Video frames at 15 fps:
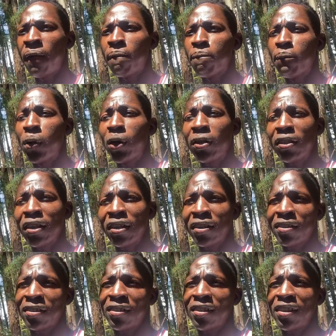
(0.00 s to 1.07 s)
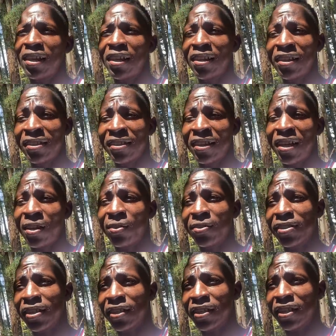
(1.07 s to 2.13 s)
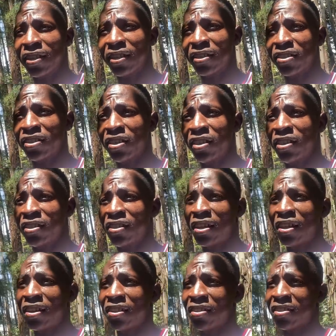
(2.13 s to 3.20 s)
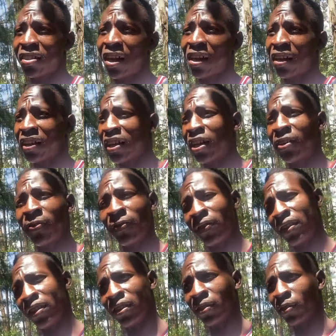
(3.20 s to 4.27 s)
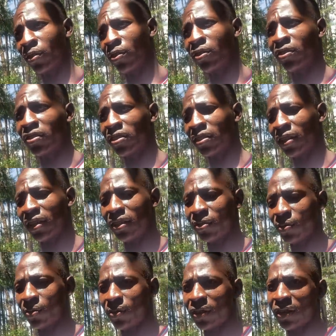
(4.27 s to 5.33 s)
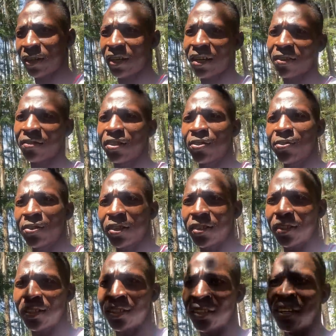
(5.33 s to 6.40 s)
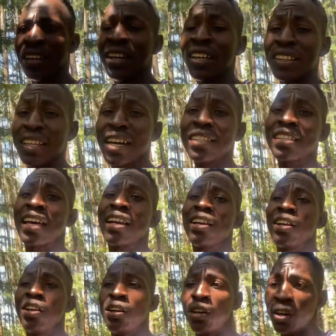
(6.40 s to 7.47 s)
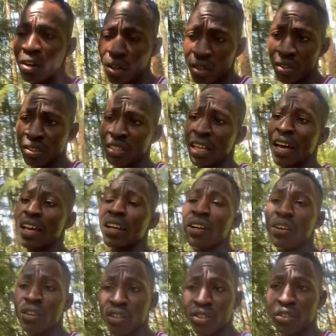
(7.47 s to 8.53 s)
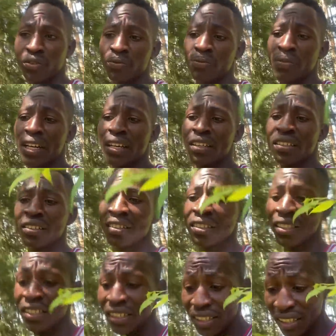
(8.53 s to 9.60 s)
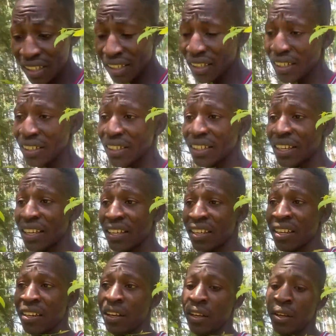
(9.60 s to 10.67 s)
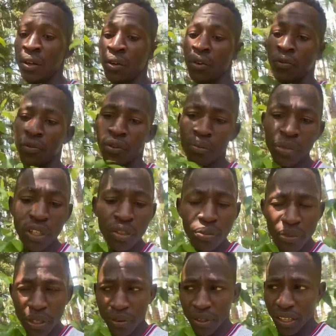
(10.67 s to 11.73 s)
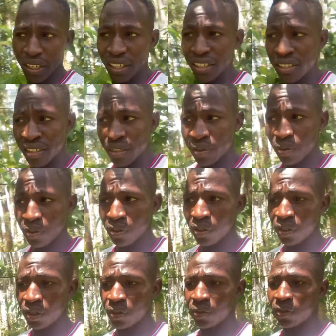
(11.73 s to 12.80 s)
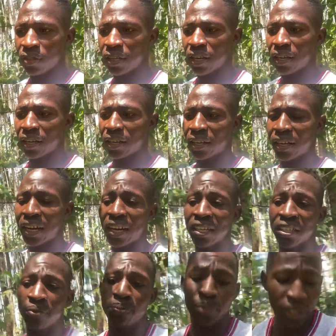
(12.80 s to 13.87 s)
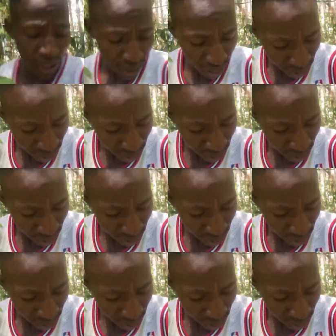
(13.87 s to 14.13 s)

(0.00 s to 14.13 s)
more than 30,000 Kenyan shilling, that is roughly closely to 300 USD. That's a lot of money here in Kenya for me to be released, you know. It was a cash bail.